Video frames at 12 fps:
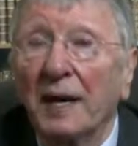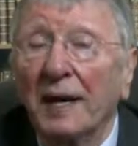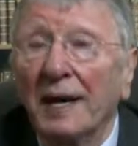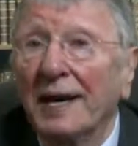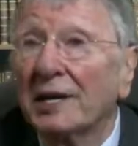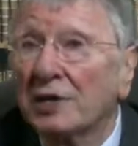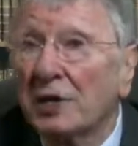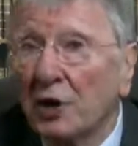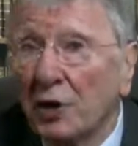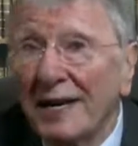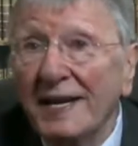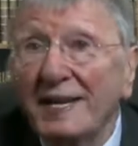It is
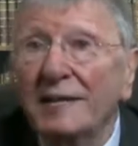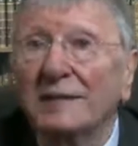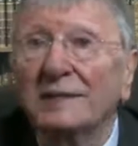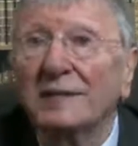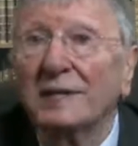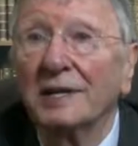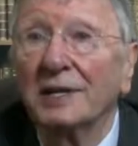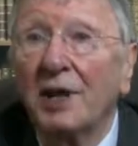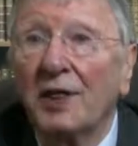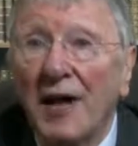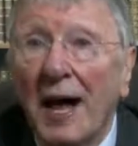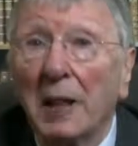agreed
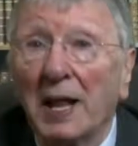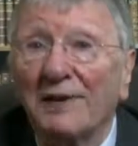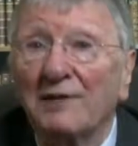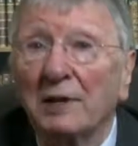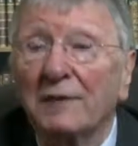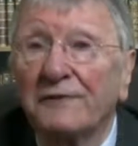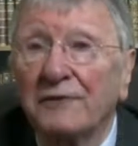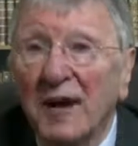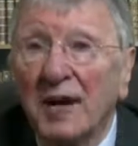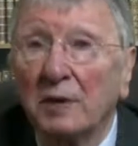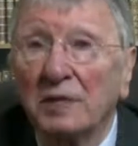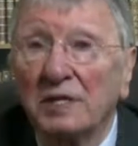that that level of
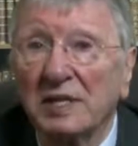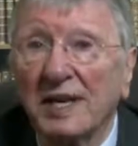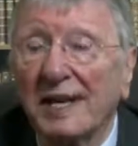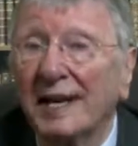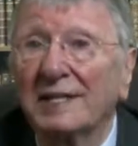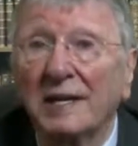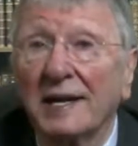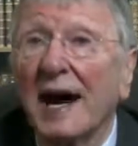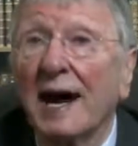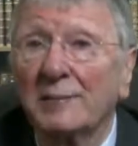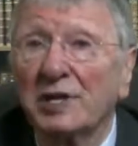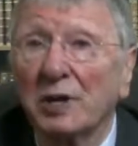frequency is an
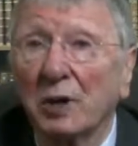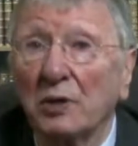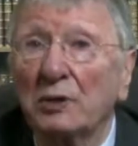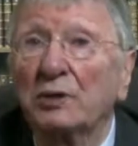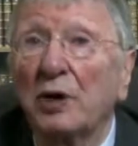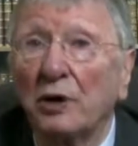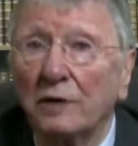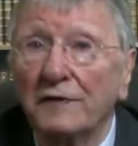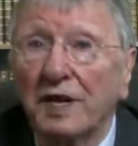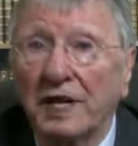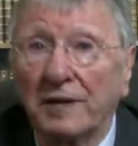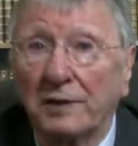absolute
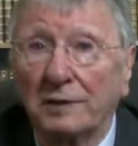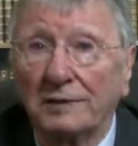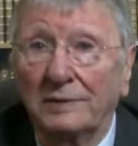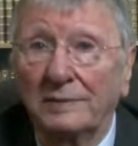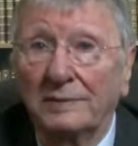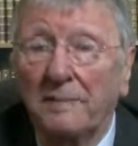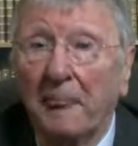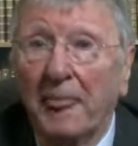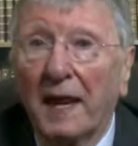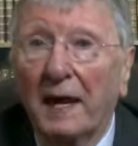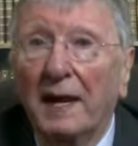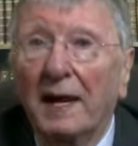overkill.
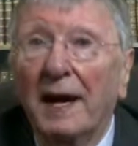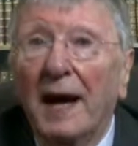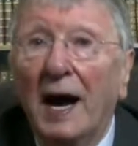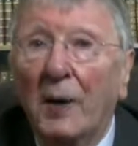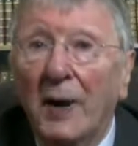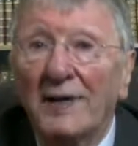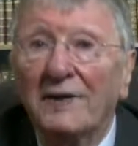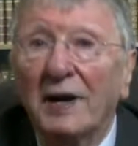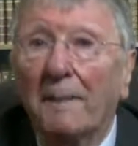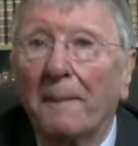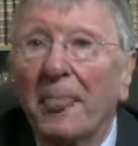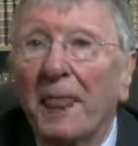
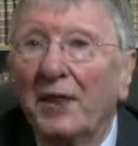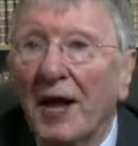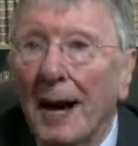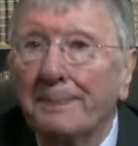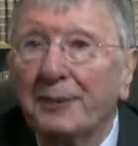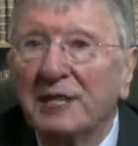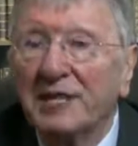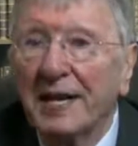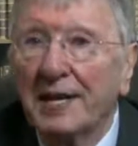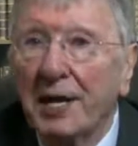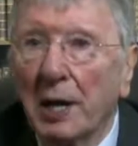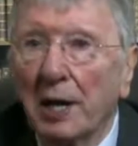However, that
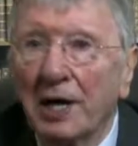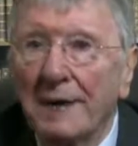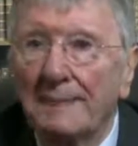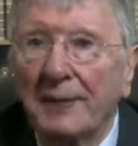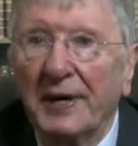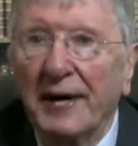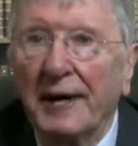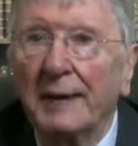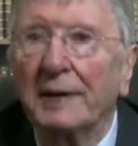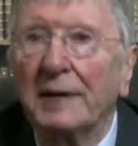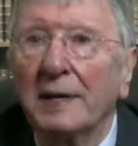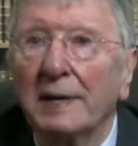particular company
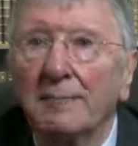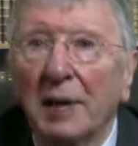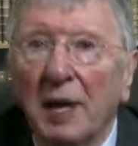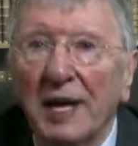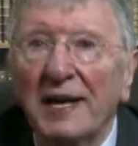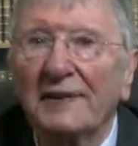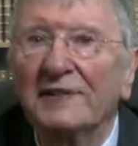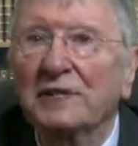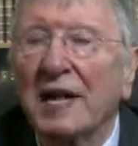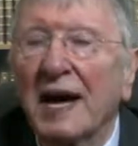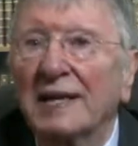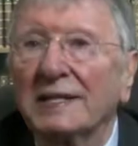believes
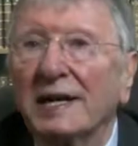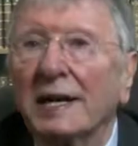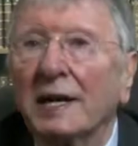that